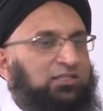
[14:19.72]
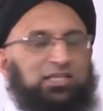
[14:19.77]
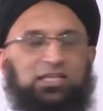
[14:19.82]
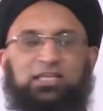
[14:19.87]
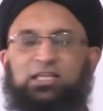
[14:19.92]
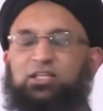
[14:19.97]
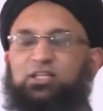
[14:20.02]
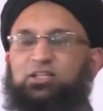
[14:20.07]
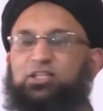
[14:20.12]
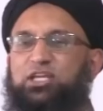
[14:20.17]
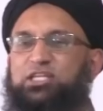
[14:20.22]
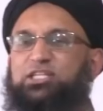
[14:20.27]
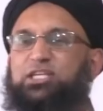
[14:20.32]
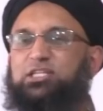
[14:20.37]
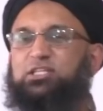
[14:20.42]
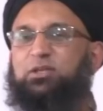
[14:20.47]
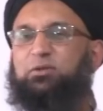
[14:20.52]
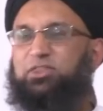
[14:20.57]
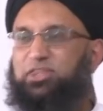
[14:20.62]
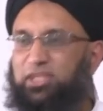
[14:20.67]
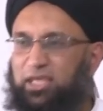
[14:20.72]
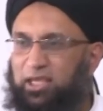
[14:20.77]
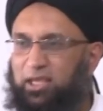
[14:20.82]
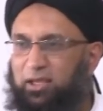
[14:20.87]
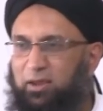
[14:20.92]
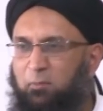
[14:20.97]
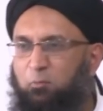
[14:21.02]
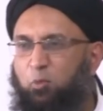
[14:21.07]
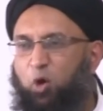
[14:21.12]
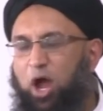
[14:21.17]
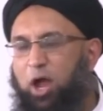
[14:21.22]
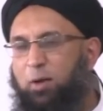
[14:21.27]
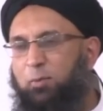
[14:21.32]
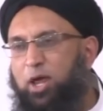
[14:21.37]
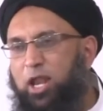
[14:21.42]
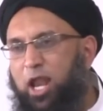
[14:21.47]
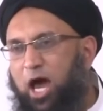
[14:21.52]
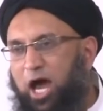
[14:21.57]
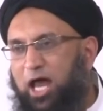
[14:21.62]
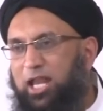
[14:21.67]
See, this is the thing.
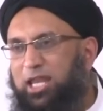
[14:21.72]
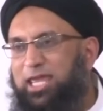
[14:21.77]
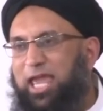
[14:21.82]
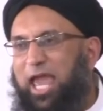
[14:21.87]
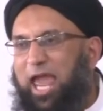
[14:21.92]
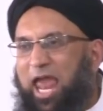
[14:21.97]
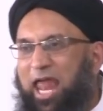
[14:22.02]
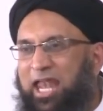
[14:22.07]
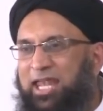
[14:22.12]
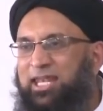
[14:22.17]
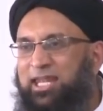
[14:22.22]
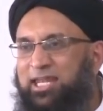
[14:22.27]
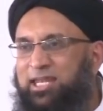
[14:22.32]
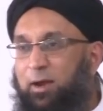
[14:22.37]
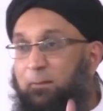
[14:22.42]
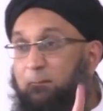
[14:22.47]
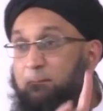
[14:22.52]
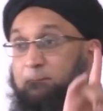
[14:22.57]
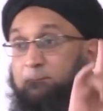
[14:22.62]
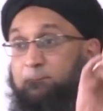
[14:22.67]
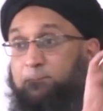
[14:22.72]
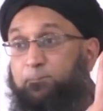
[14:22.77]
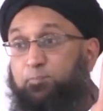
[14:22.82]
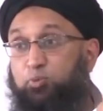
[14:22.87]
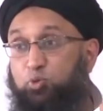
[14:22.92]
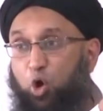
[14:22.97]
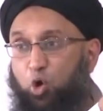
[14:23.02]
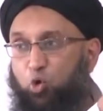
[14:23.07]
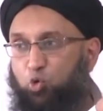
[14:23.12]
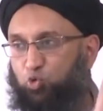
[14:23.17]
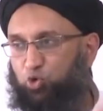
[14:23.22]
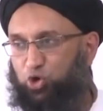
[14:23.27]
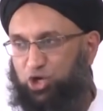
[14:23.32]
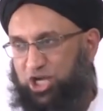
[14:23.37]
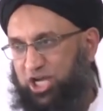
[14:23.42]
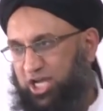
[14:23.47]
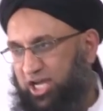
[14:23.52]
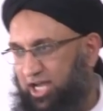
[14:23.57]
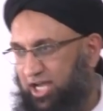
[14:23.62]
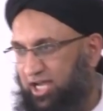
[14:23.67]
Muhammad Ali ended up
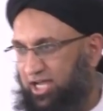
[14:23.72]
broke,